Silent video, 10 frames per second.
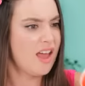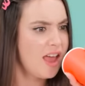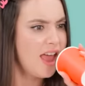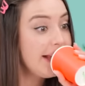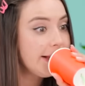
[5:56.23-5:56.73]

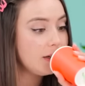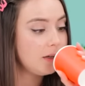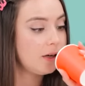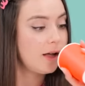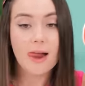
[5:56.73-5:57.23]
Mayday!
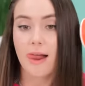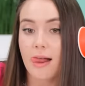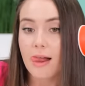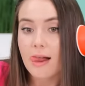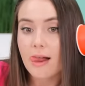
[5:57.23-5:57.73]
Mayday!
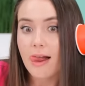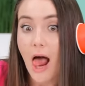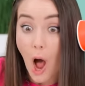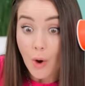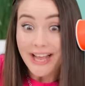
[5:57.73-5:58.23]
I need the
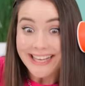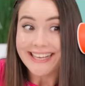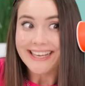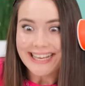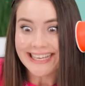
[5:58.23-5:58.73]

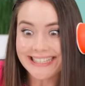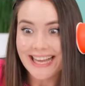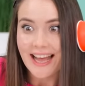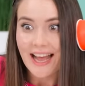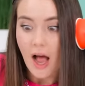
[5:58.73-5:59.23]
answers!
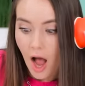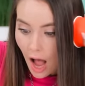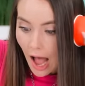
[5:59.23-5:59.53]
Oh,